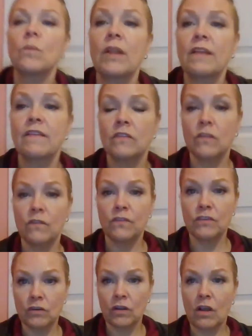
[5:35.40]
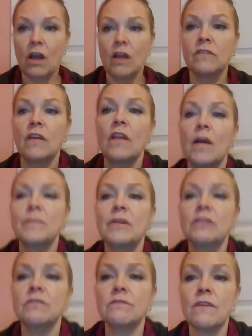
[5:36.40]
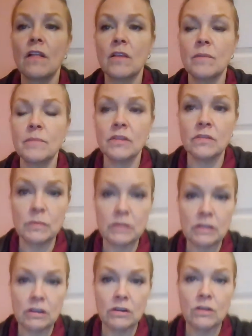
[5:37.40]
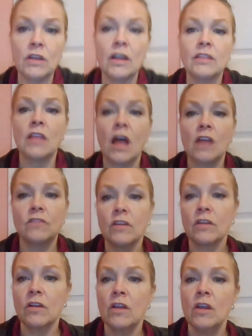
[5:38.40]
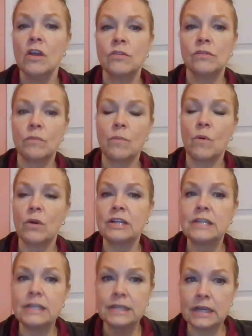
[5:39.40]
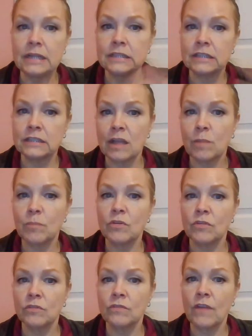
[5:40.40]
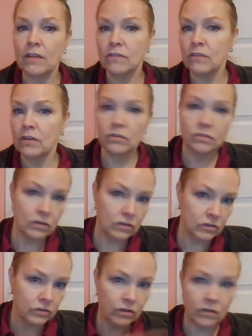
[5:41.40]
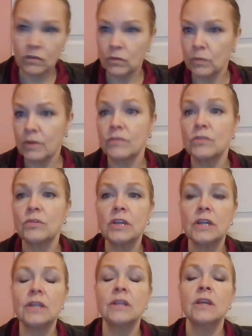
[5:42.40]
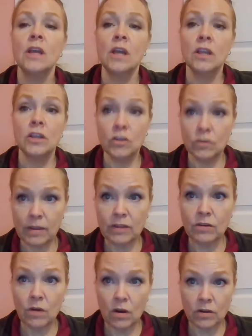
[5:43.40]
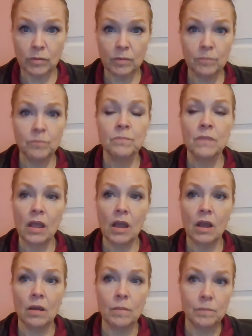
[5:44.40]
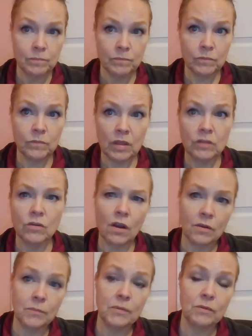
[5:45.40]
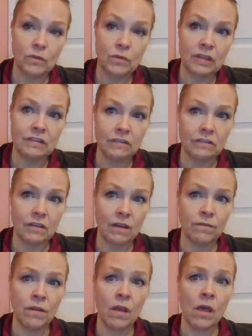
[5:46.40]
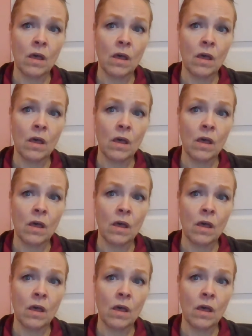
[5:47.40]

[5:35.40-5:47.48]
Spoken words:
when I say sufficient content, I mean development of the material and logic to supporting details, examples, facts, figures, illustrations, whatever you need, to make your argument. And your argument will consist of,